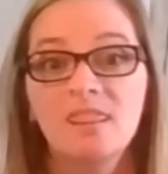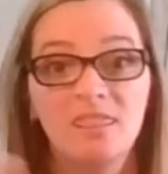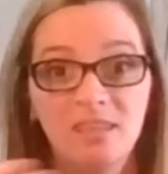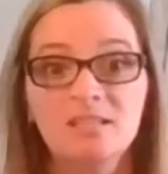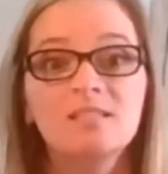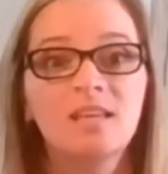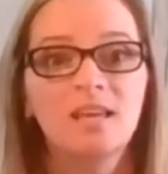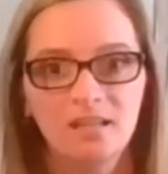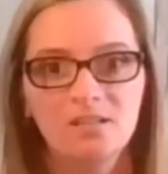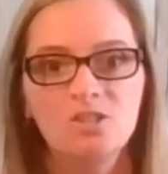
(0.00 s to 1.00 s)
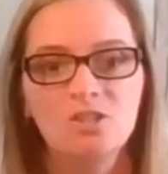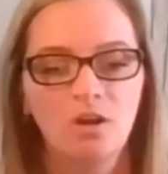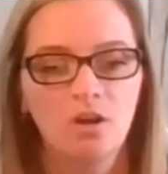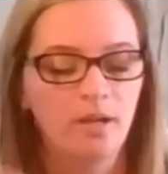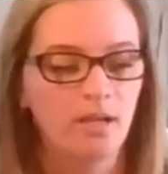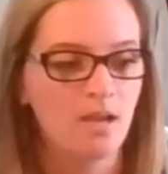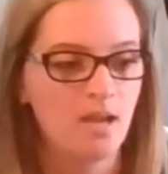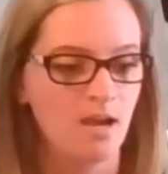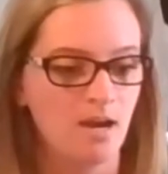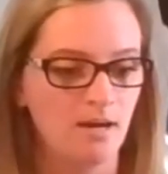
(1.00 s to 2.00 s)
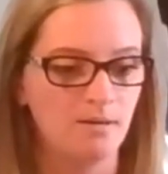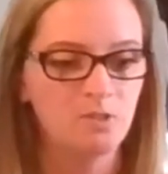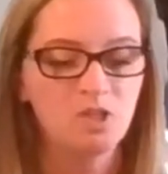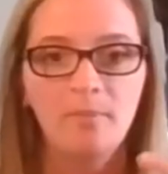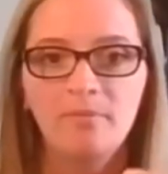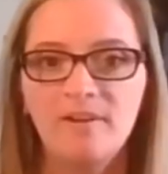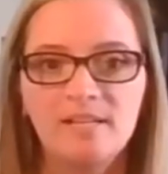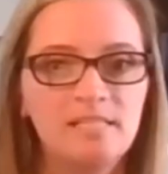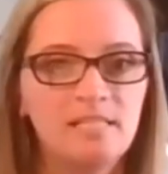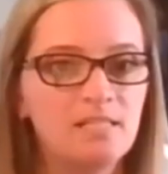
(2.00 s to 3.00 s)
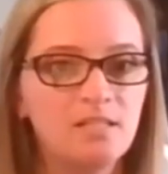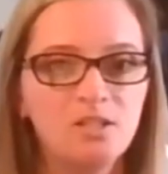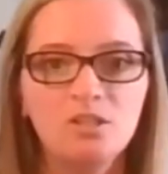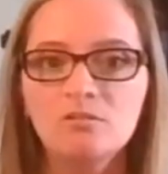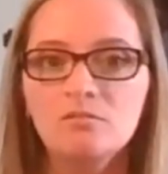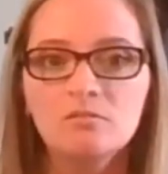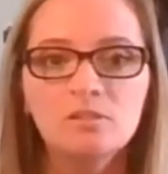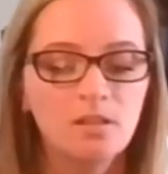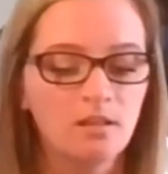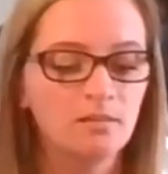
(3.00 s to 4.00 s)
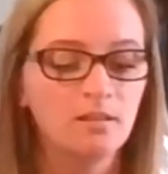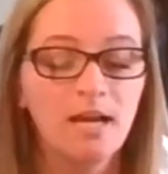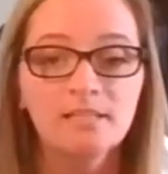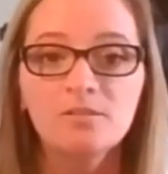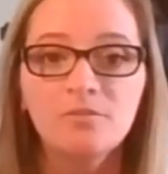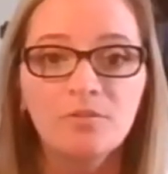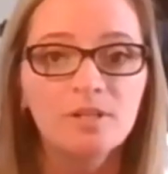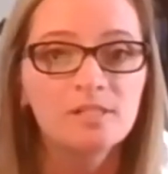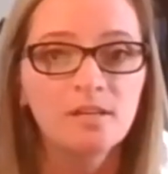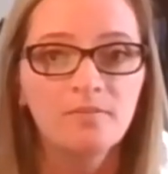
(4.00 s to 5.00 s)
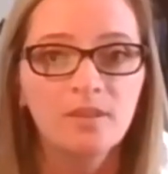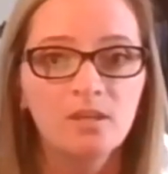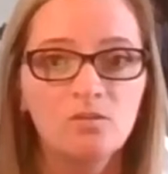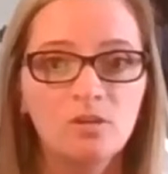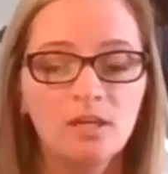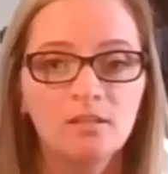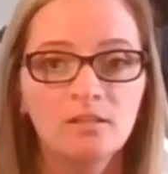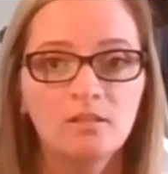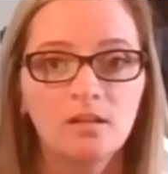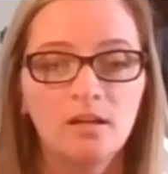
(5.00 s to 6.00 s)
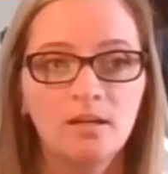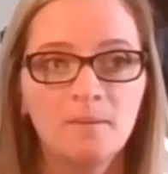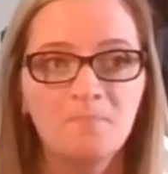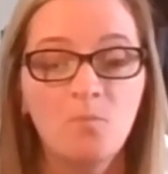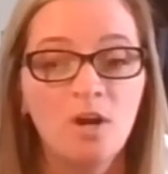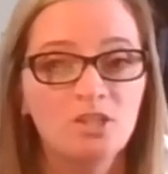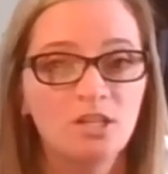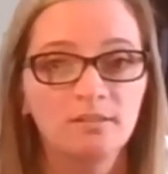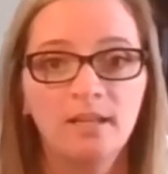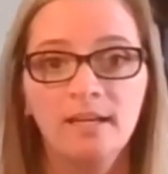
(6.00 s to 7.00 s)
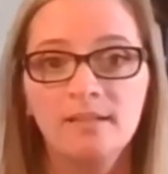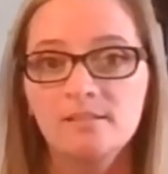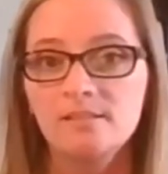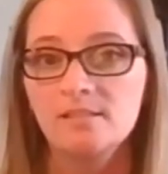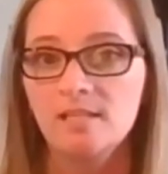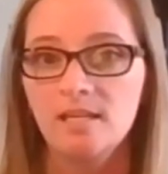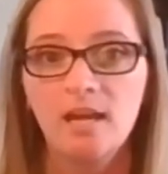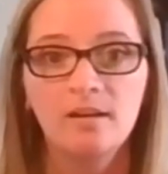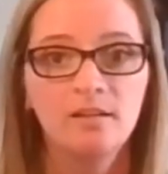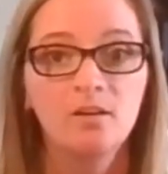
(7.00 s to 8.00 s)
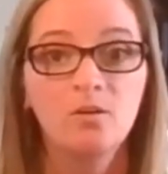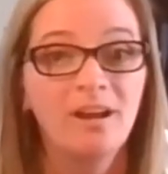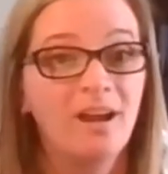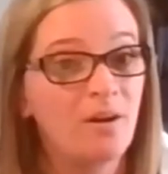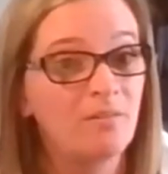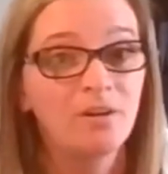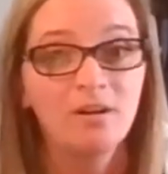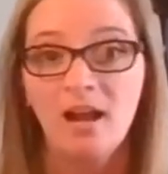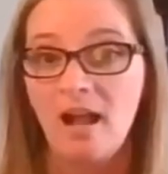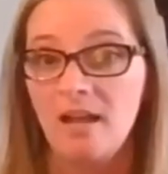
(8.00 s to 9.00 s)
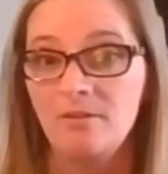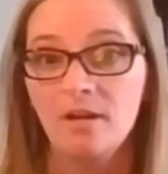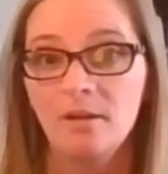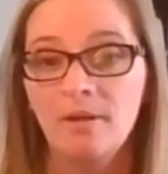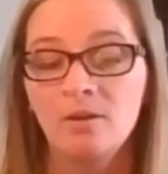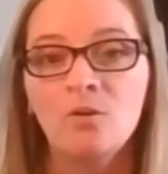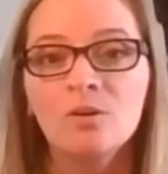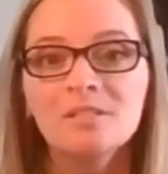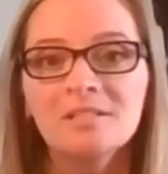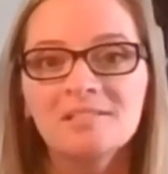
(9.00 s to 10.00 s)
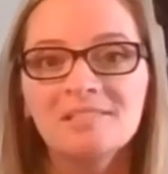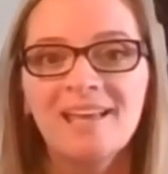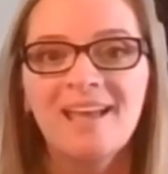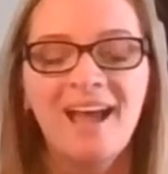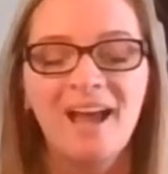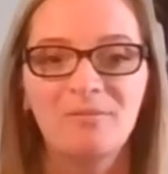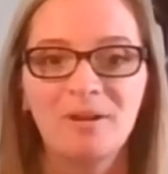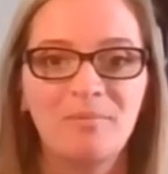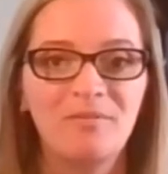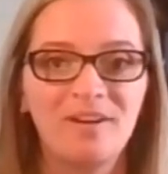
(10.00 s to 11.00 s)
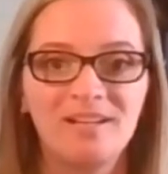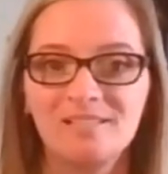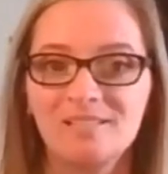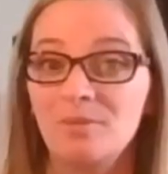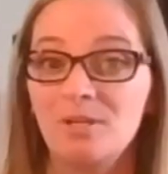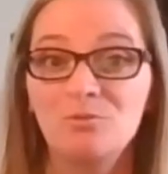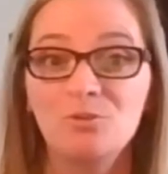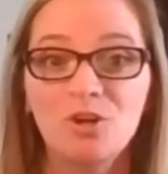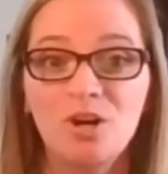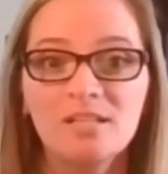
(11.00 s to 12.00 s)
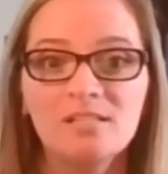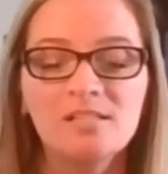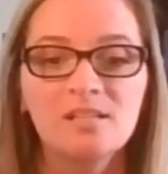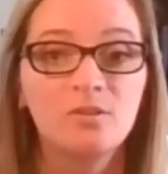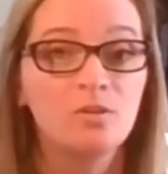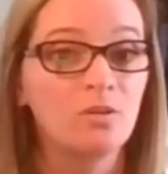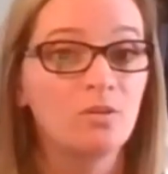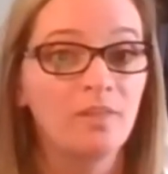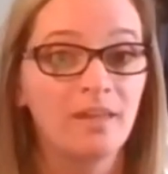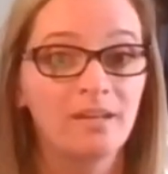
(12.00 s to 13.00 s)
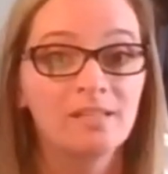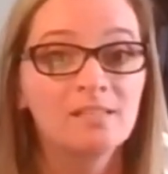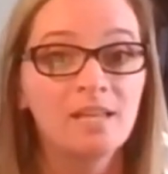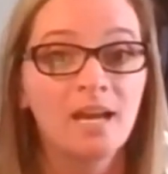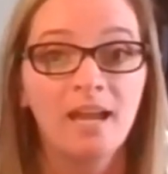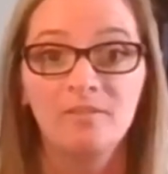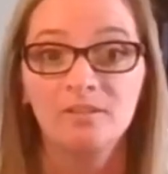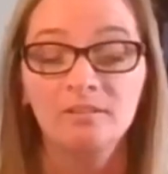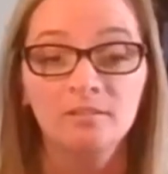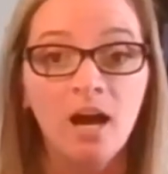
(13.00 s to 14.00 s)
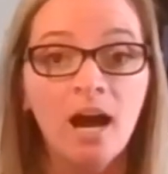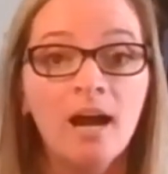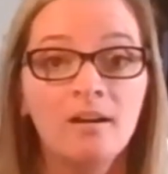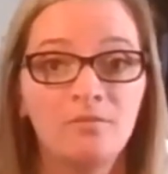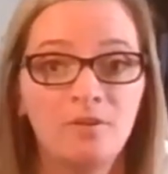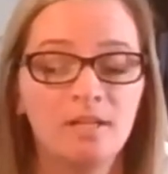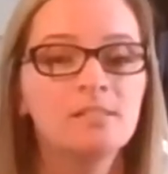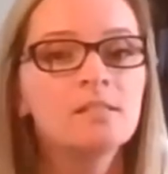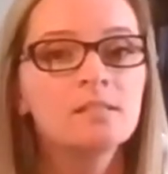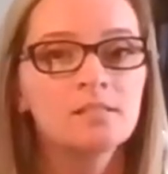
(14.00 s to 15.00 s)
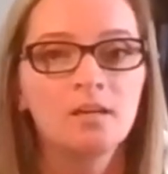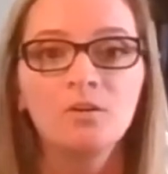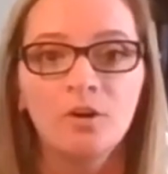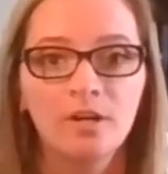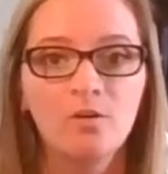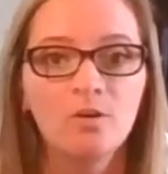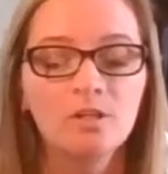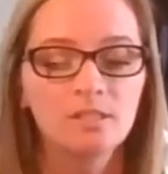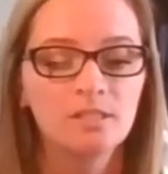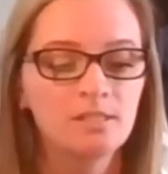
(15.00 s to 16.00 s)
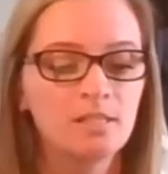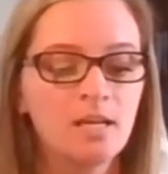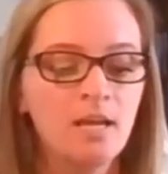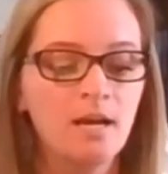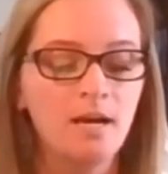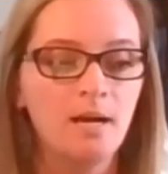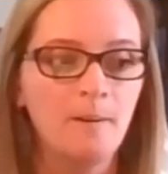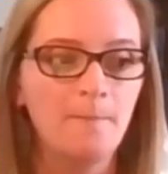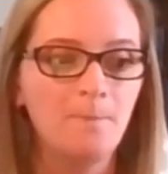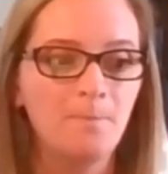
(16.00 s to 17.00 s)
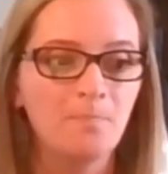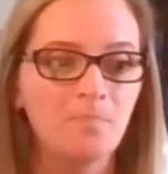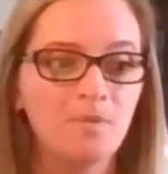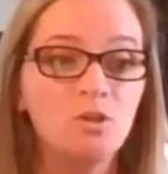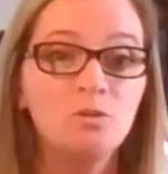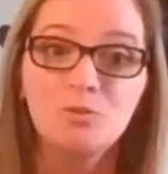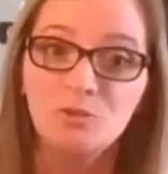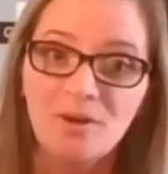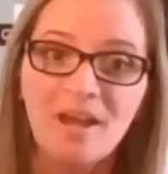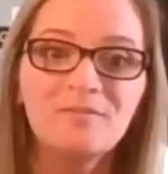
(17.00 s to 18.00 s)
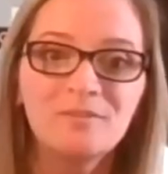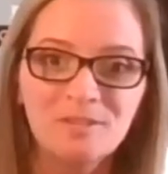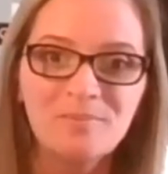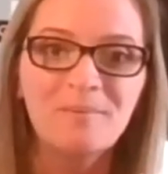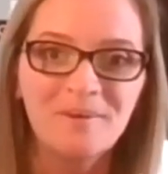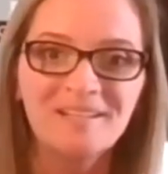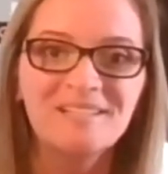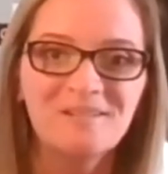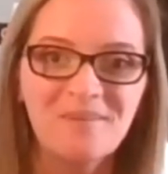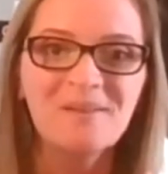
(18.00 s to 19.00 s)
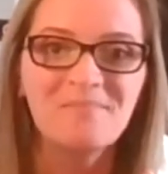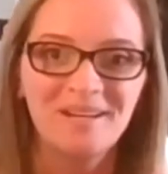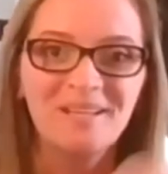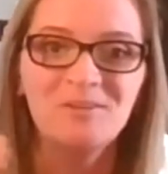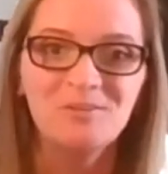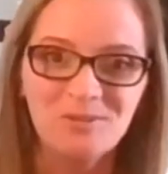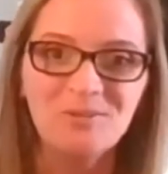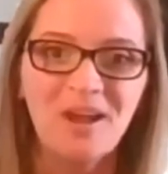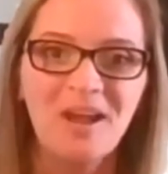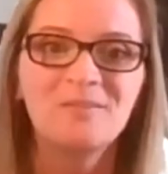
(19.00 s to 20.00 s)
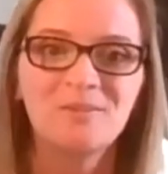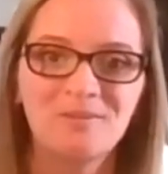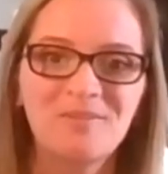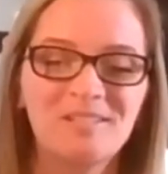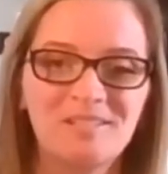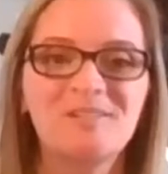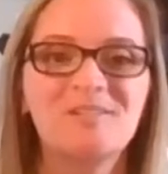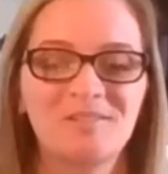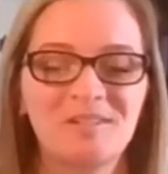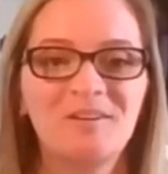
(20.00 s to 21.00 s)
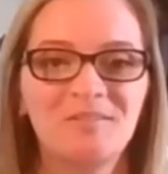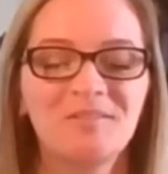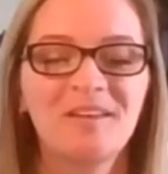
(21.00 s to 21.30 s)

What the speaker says: this can get you going. Shopify is easy to use. Lots of free stuff that you can watch online to see how to get going. However, I recommend courses. I recommend finding somebody you trust. If you don't know who that is, I have a lot of friends that sell great courses. You do have to spend money to make money. You do have to invest in yourself.